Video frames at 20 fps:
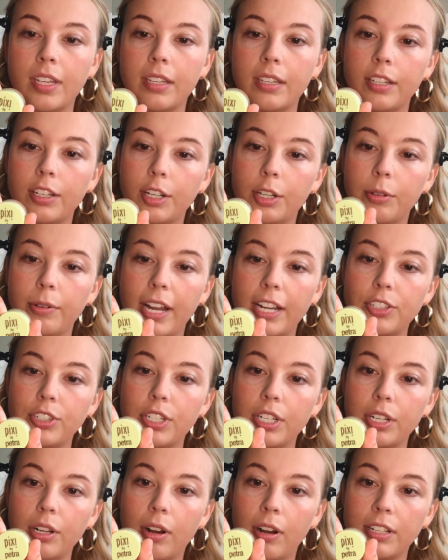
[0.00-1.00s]

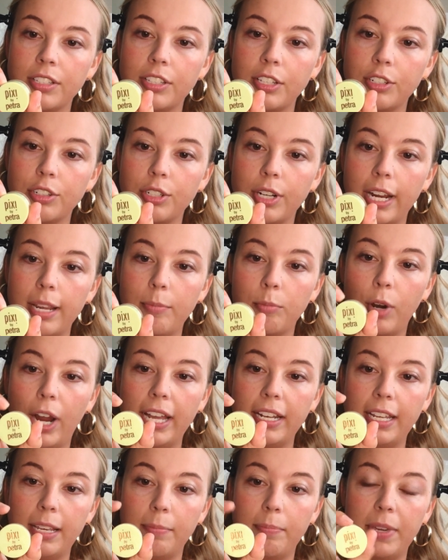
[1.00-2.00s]
Correction Concentrate
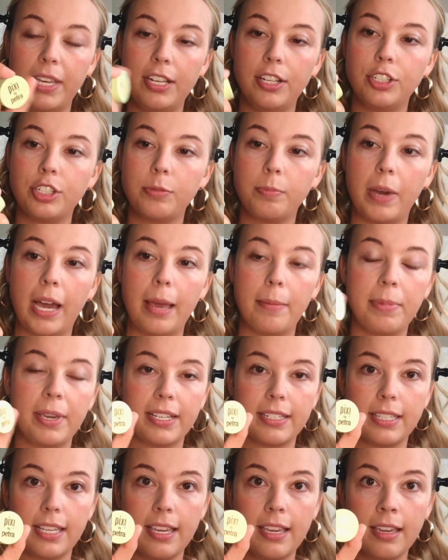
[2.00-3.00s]
Brightening Peach by
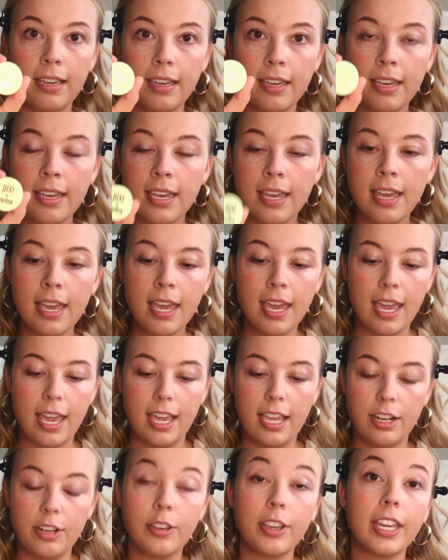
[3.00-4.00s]
Pixi,
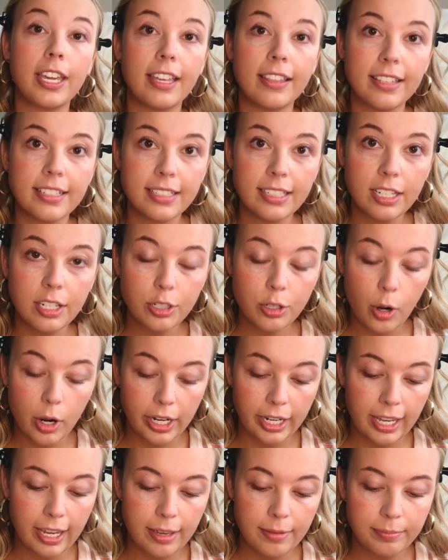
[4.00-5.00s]
and you can get this at
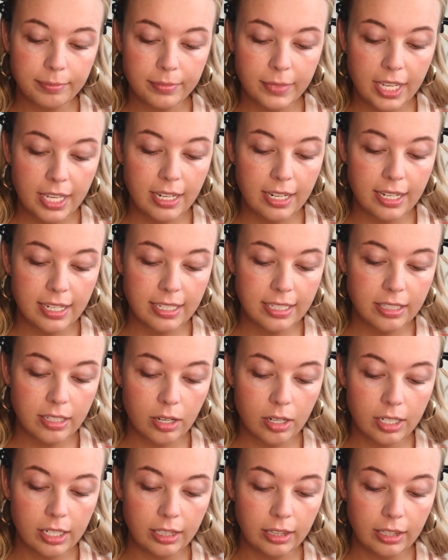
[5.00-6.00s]
Target. It is
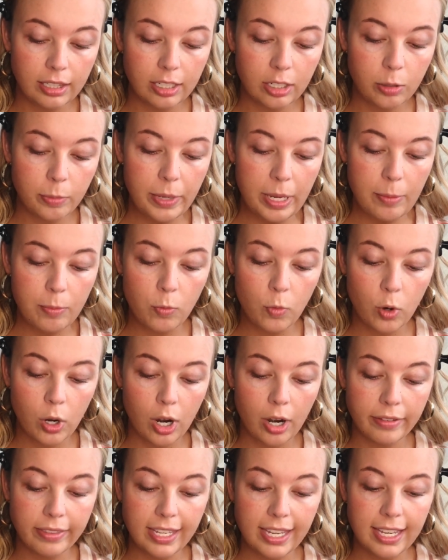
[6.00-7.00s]
a little bit more
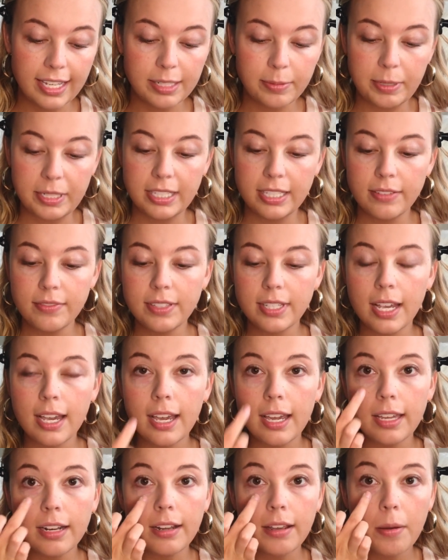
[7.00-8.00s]
on the expensive
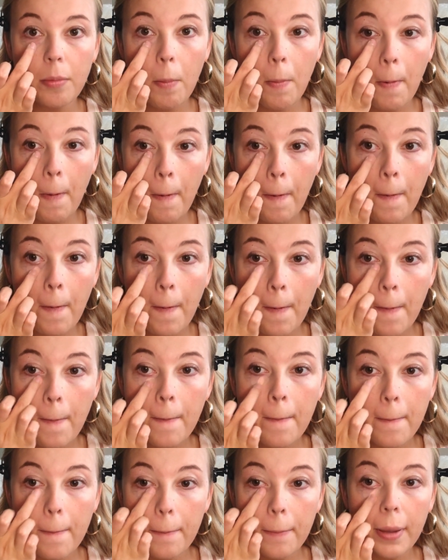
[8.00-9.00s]
side,
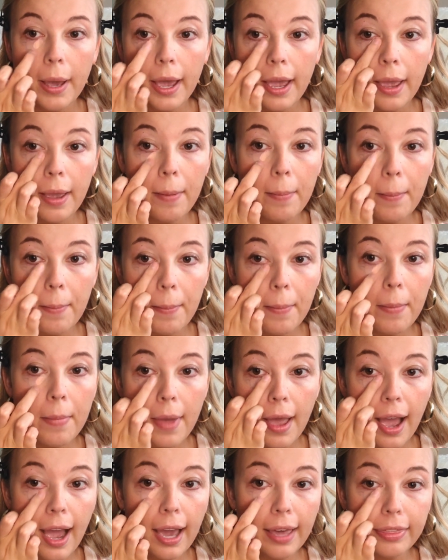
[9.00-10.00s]
but
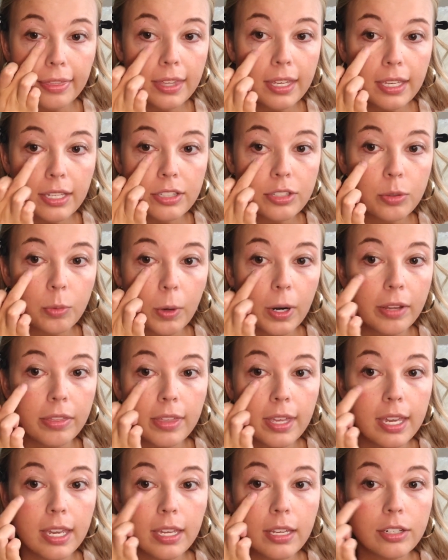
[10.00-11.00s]
I think it's worth
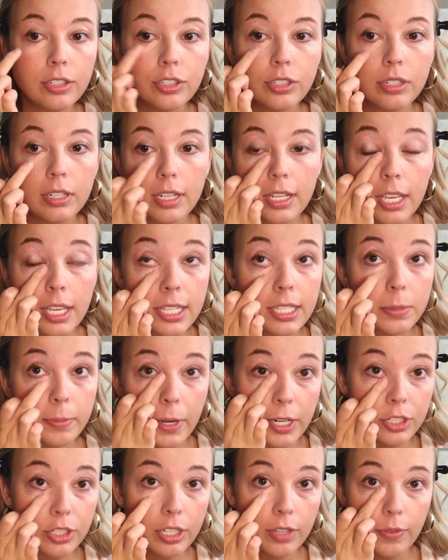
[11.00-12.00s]
it,
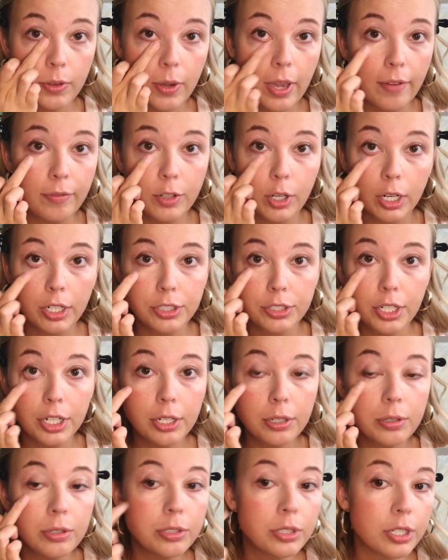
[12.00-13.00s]
especially if you have dark
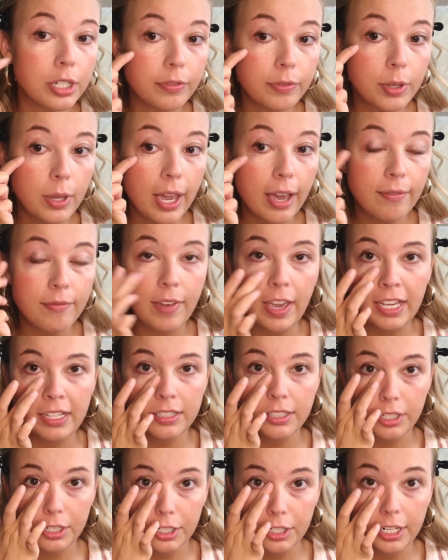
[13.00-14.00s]
circles or if you have
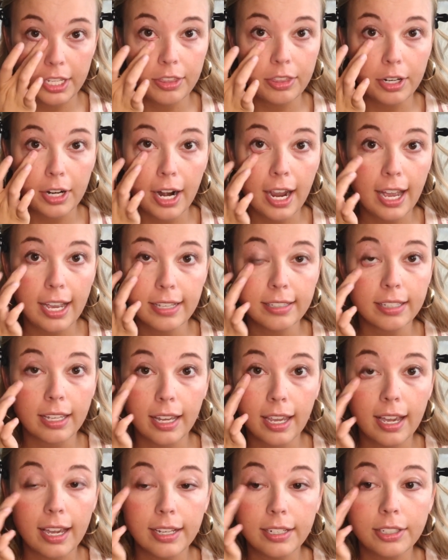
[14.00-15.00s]
veins underneath your eyes
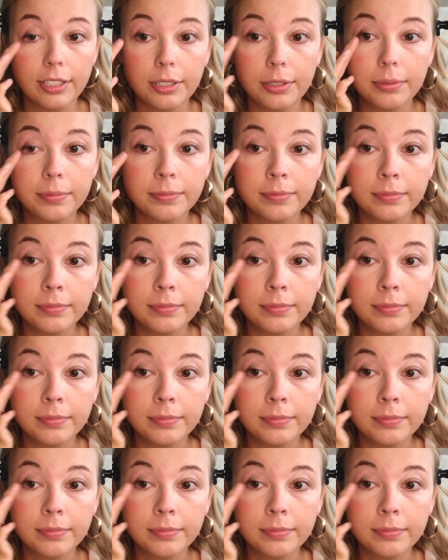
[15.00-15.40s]
like I do,